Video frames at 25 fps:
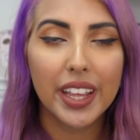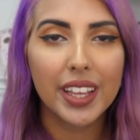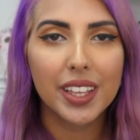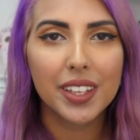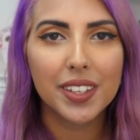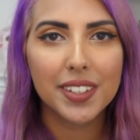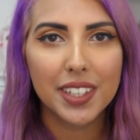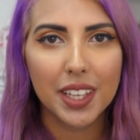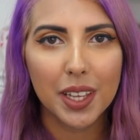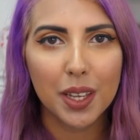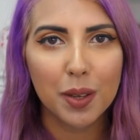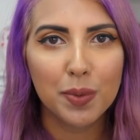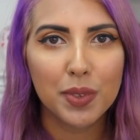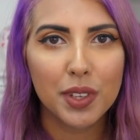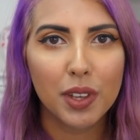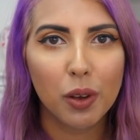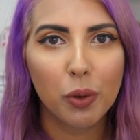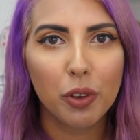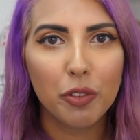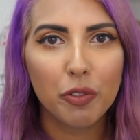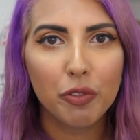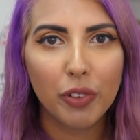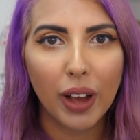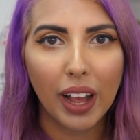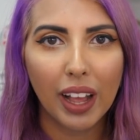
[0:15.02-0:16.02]
It seems that
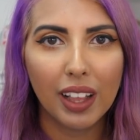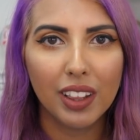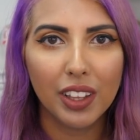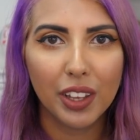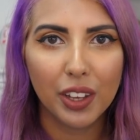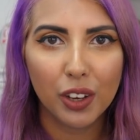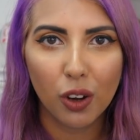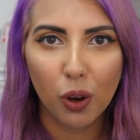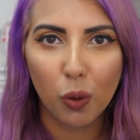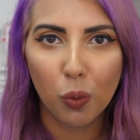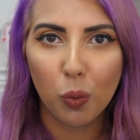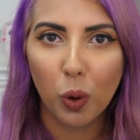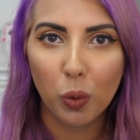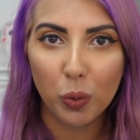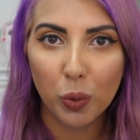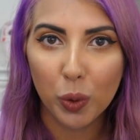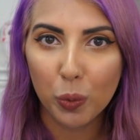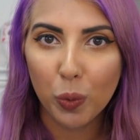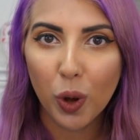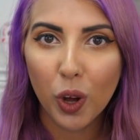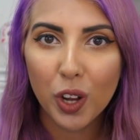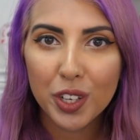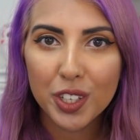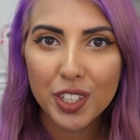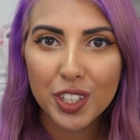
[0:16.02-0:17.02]
we finally got what we
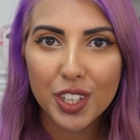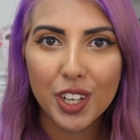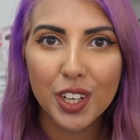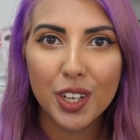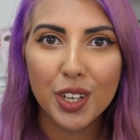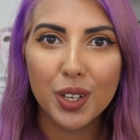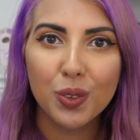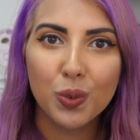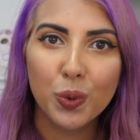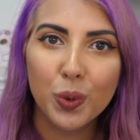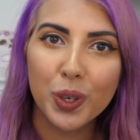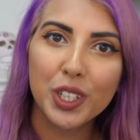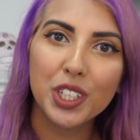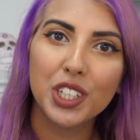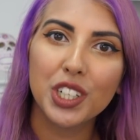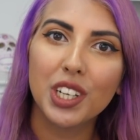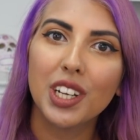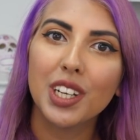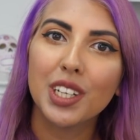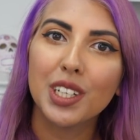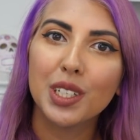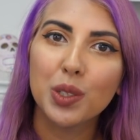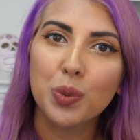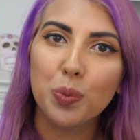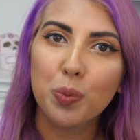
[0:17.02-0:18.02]
wanted, which
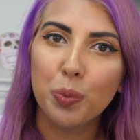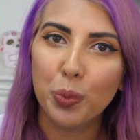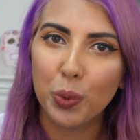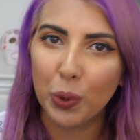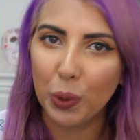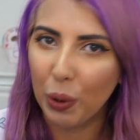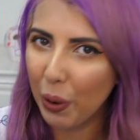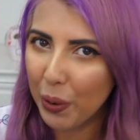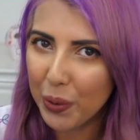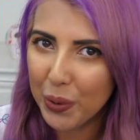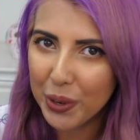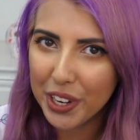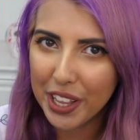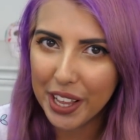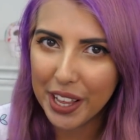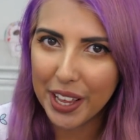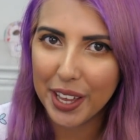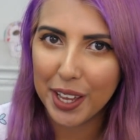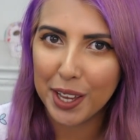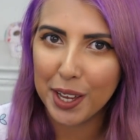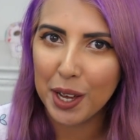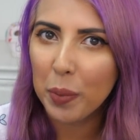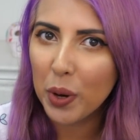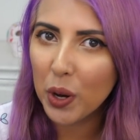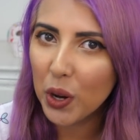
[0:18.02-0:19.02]
is
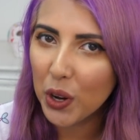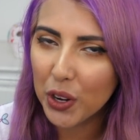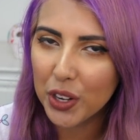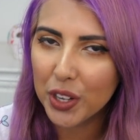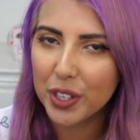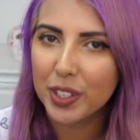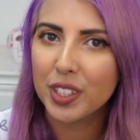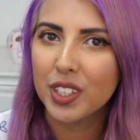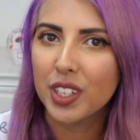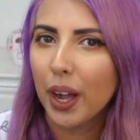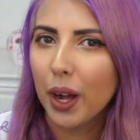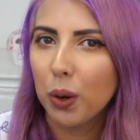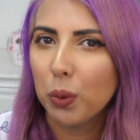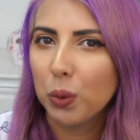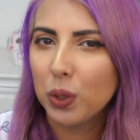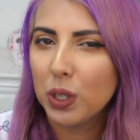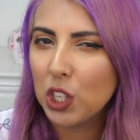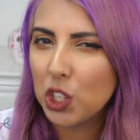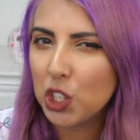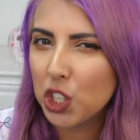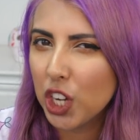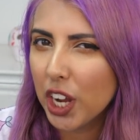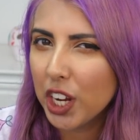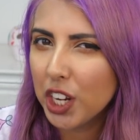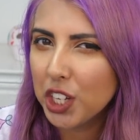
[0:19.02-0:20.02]
Brody. But how will
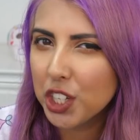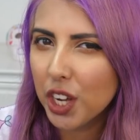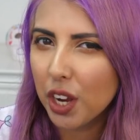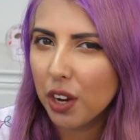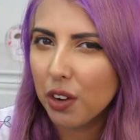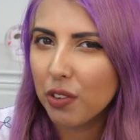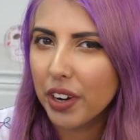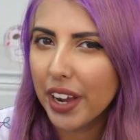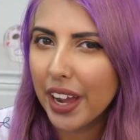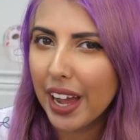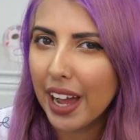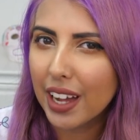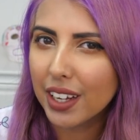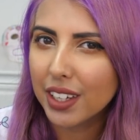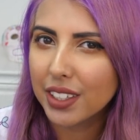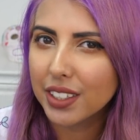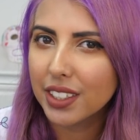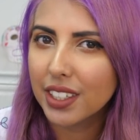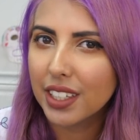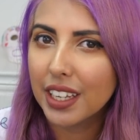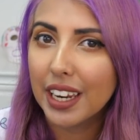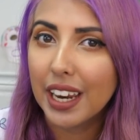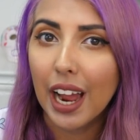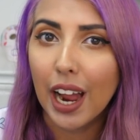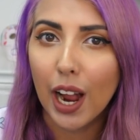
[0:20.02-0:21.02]
JJ
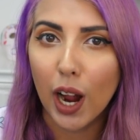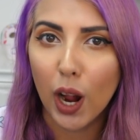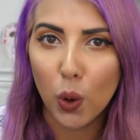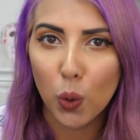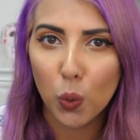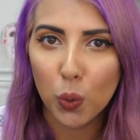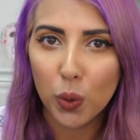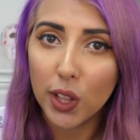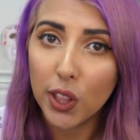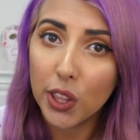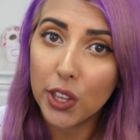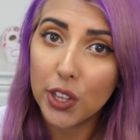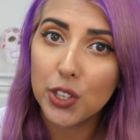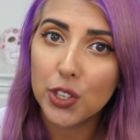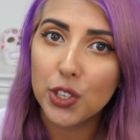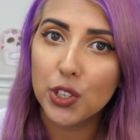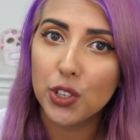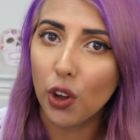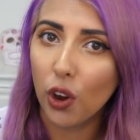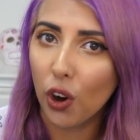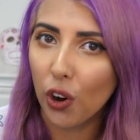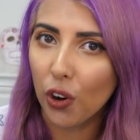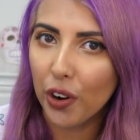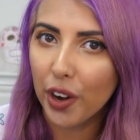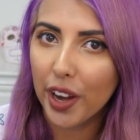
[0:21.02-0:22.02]
react, and how will the
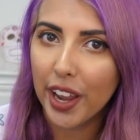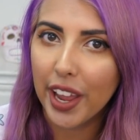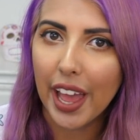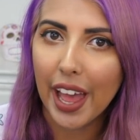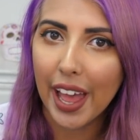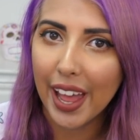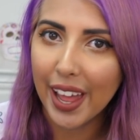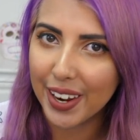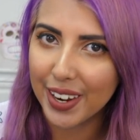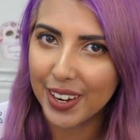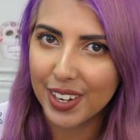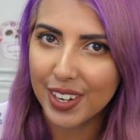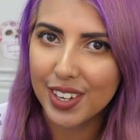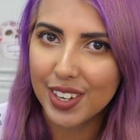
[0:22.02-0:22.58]
story end?